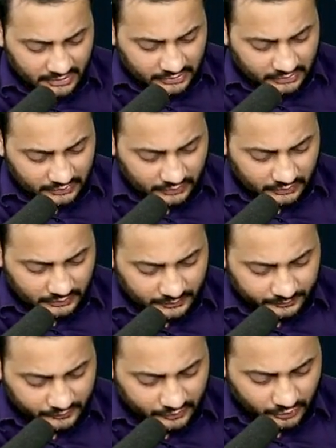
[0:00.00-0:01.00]
So
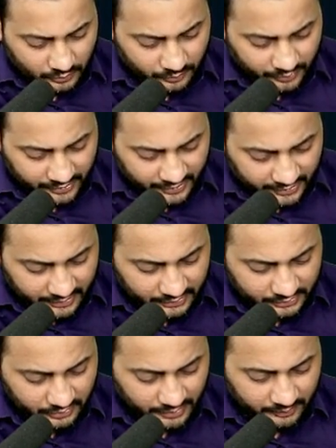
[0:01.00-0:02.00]
2.8.
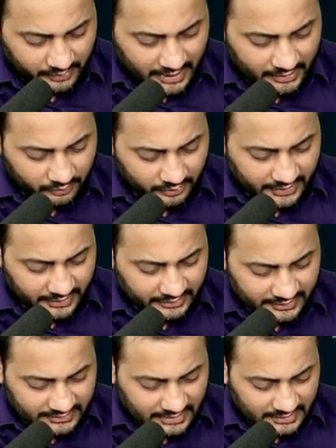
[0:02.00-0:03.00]
So I'm calculating
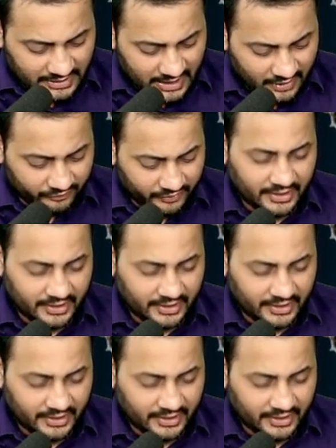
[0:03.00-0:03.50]
this as after